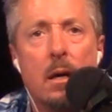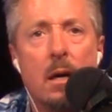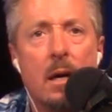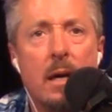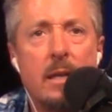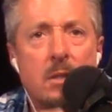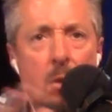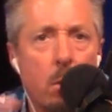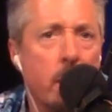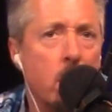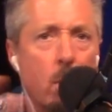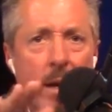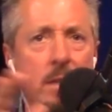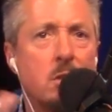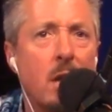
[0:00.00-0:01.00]
Uh, he's doing a
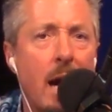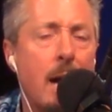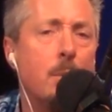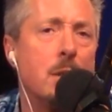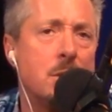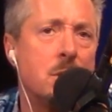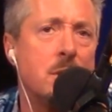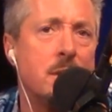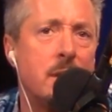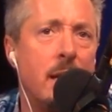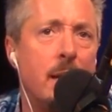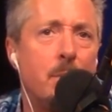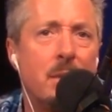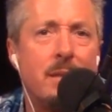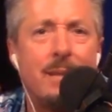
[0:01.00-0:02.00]
great job, let's just
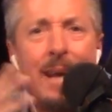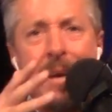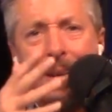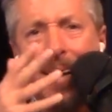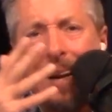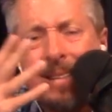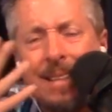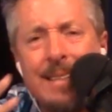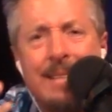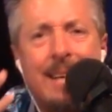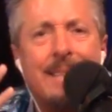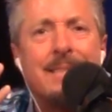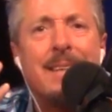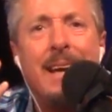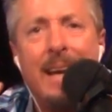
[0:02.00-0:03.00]
say. But that I think
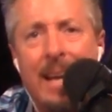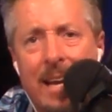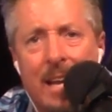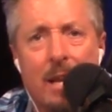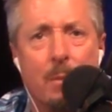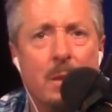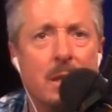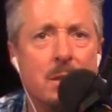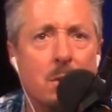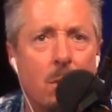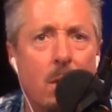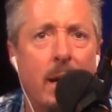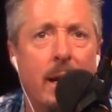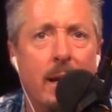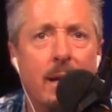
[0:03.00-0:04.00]
that team is
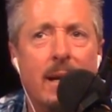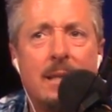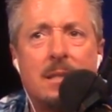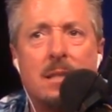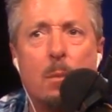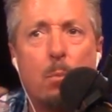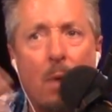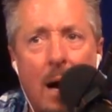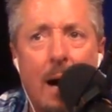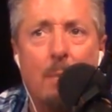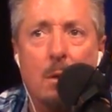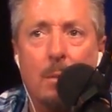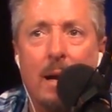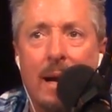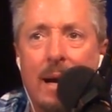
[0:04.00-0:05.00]
great. That's the
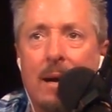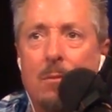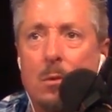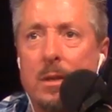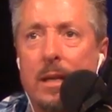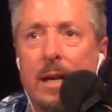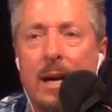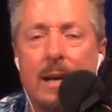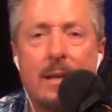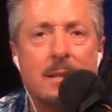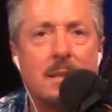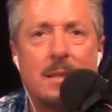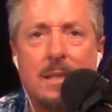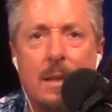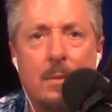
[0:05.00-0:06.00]
problem I have with it. I,
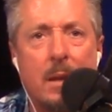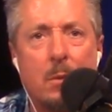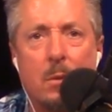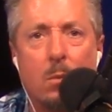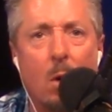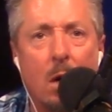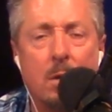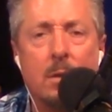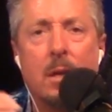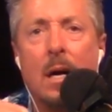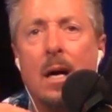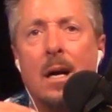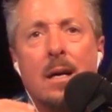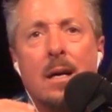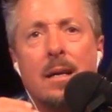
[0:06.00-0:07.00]
it's the same thing with Walton.
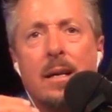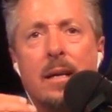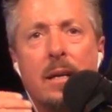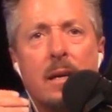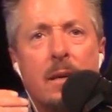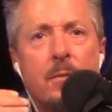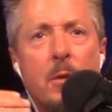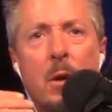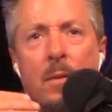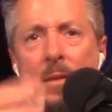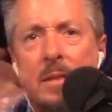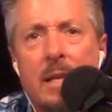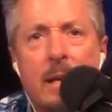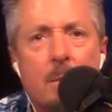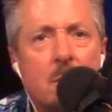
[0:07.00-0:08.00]
If you have
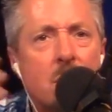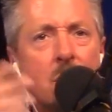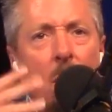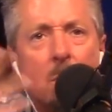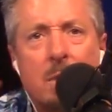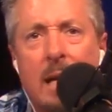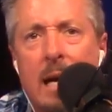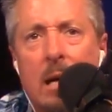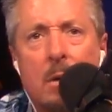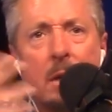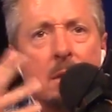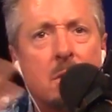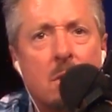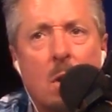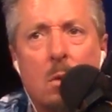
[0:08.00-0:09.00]
a team so
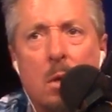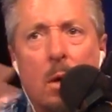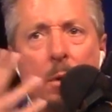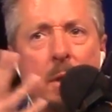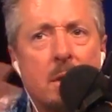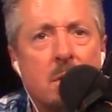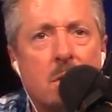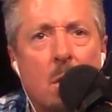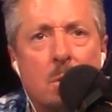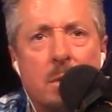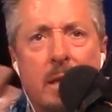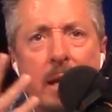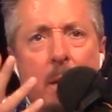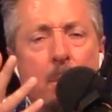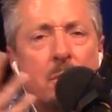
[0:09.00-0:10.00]
talented, so loaded, so
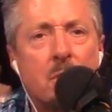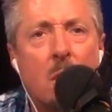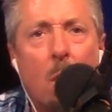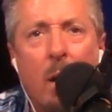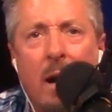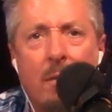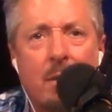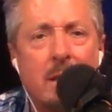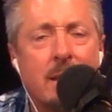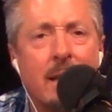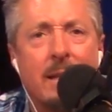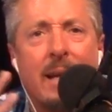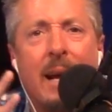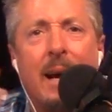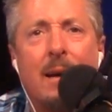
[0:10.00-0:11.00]
deep, so
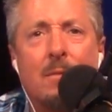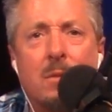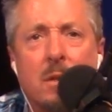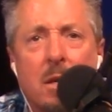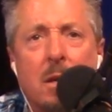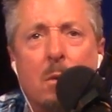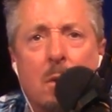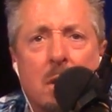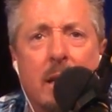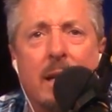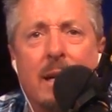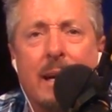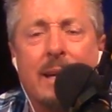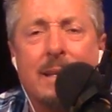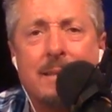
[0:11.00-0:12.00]
everything, they have
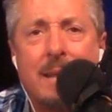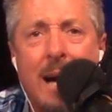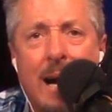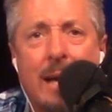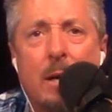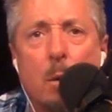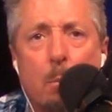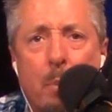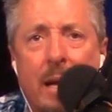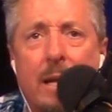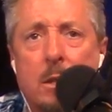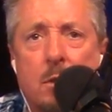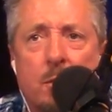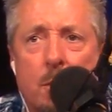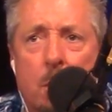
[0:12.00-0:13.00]
literally an entire
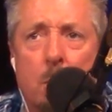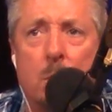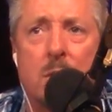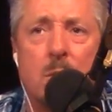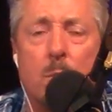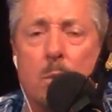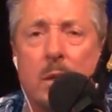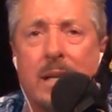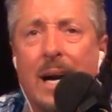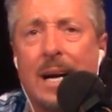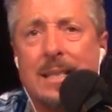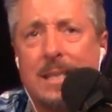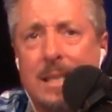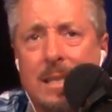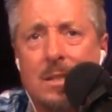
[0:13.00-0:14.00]
bench filled with, with
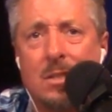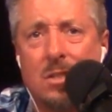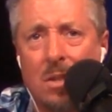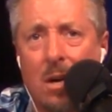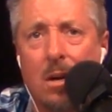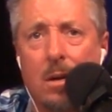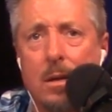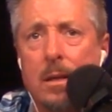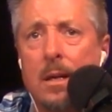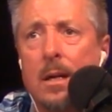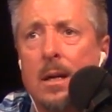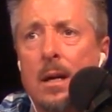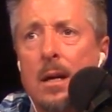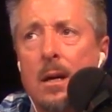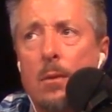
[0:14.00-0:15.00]
guys that can start,
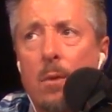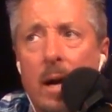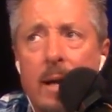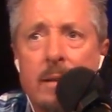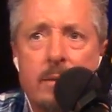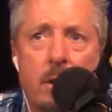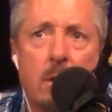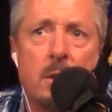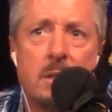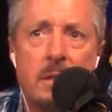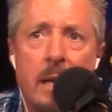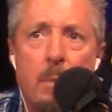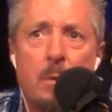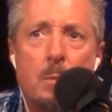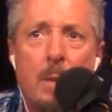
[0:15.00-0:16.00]
right? They're as
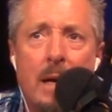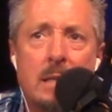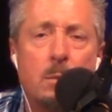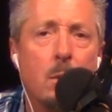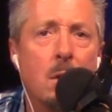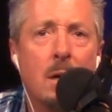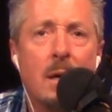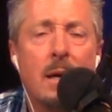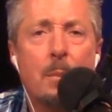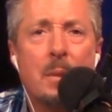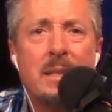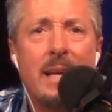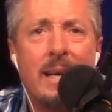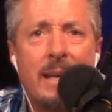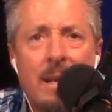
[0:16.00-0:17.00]
deep as possible.
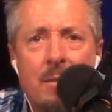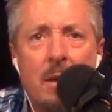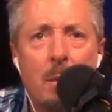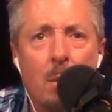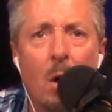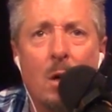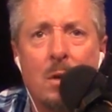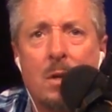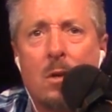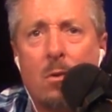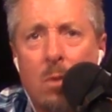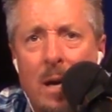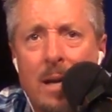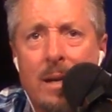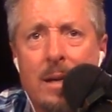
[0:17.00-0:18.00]
But they give him all the
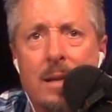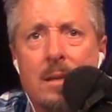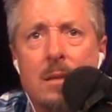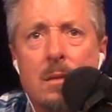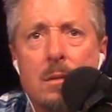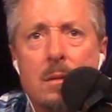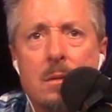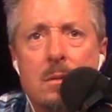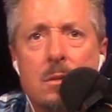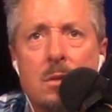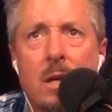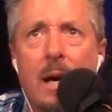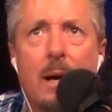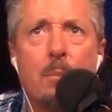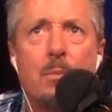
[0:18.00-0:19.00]
credit,
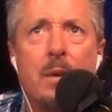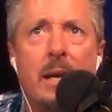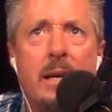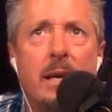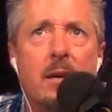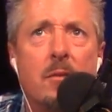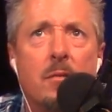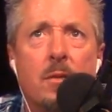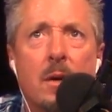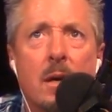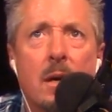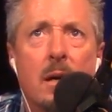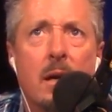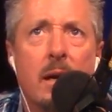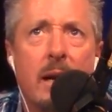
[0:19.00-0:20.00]
Shep. They give
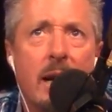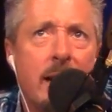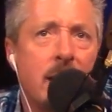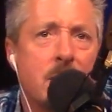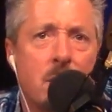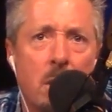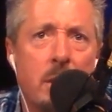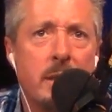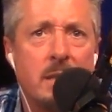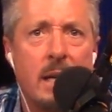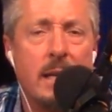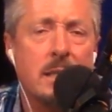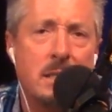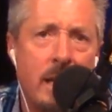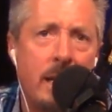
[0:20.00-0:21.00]
and I got 30
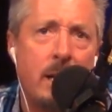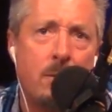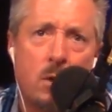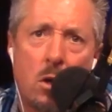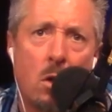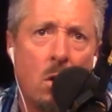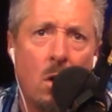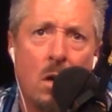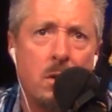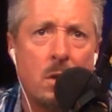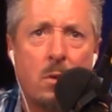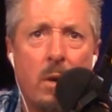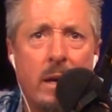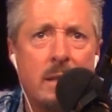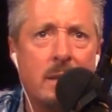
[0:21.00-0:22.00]
seconds. They give Kerr all the
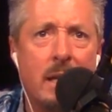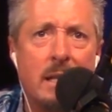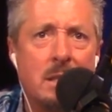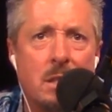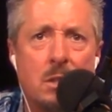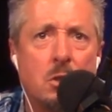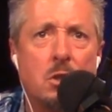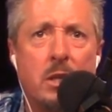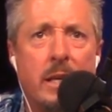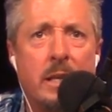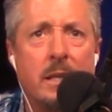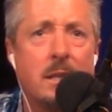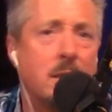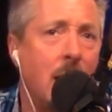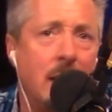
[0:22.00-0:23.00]
credit that he's this
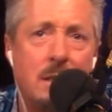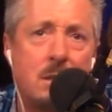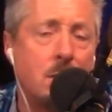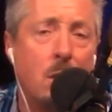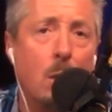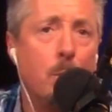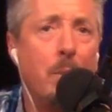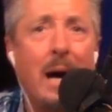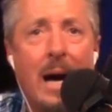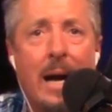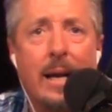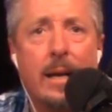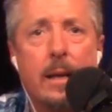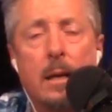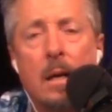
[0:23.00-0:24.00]
genius. I just don't
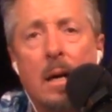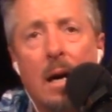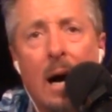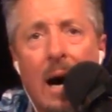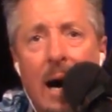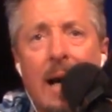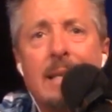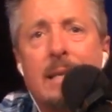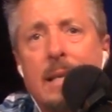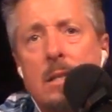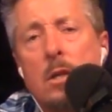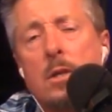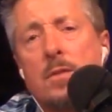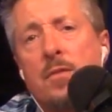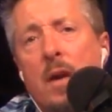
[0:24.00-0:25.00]
buy it. I
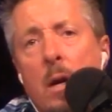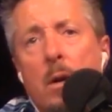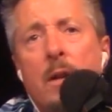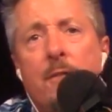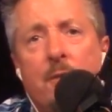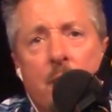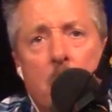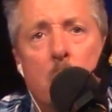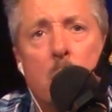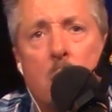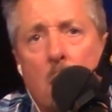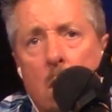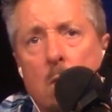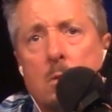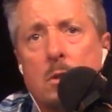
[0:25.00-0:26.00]
think there's very few
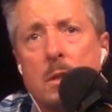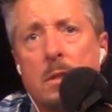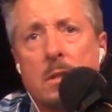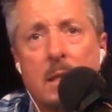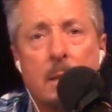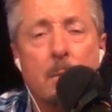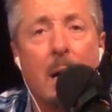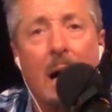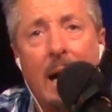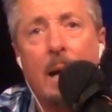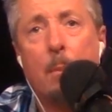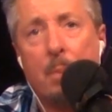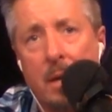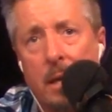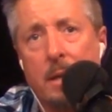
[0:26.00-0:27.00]
coaches, in my
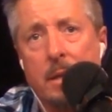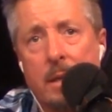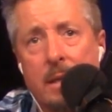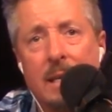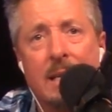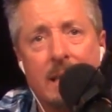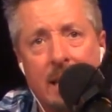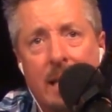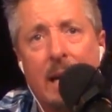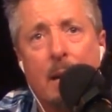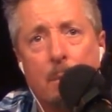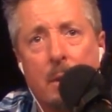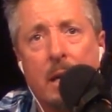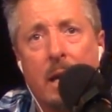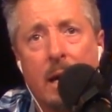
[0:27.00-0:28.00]
opinion, in the
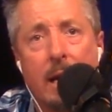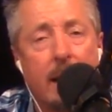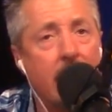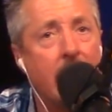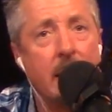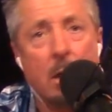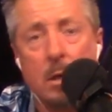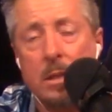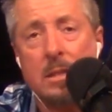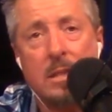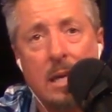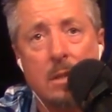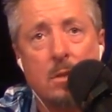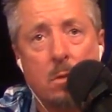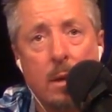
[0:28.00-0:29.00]
NBA, and I know this
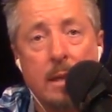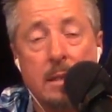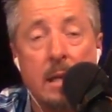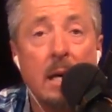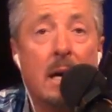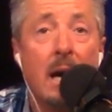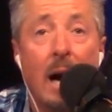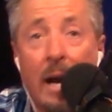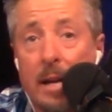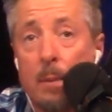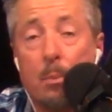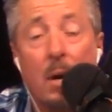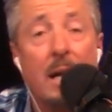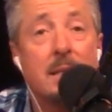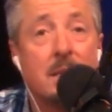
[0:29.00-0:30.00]
sounds crazy. I
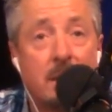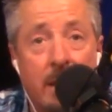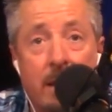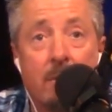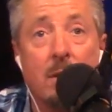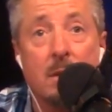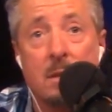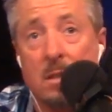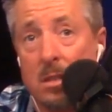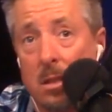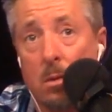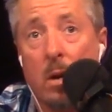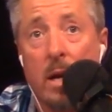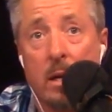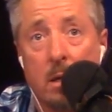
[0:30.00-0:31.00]
think Brad Stevens is
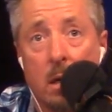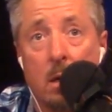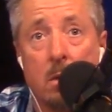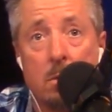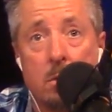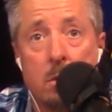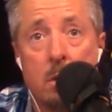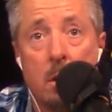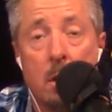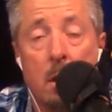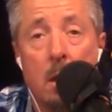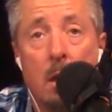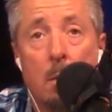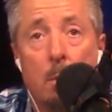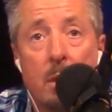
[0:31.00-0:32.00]
a great coach,
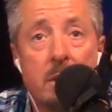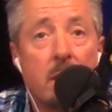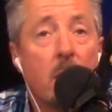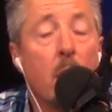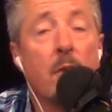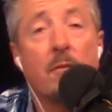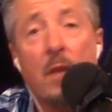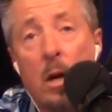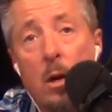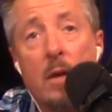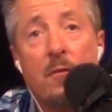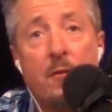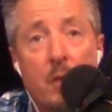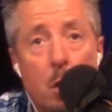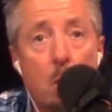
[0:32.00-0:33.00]
but there are
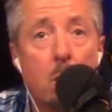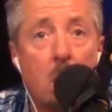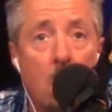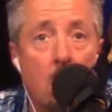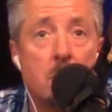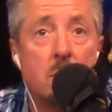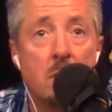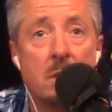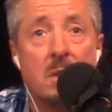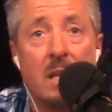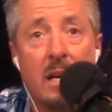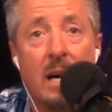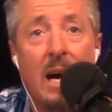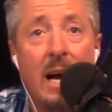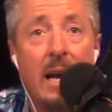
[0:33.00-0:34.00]
very few coaches
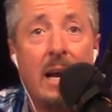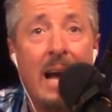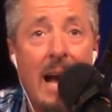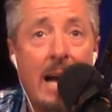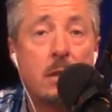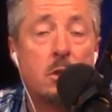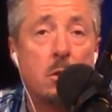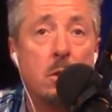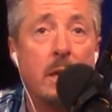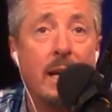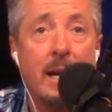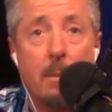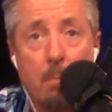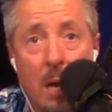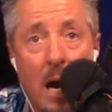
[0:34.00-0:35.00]
that I
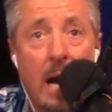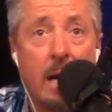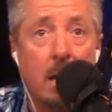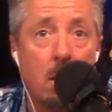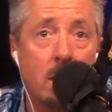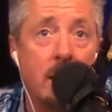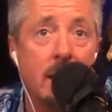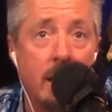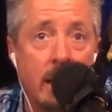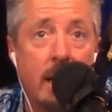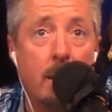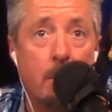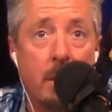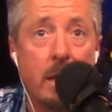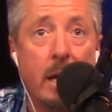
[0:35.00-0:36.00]
actually admire in the
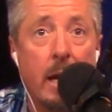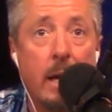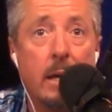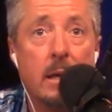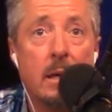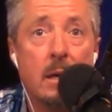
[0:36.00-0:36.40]
NBA.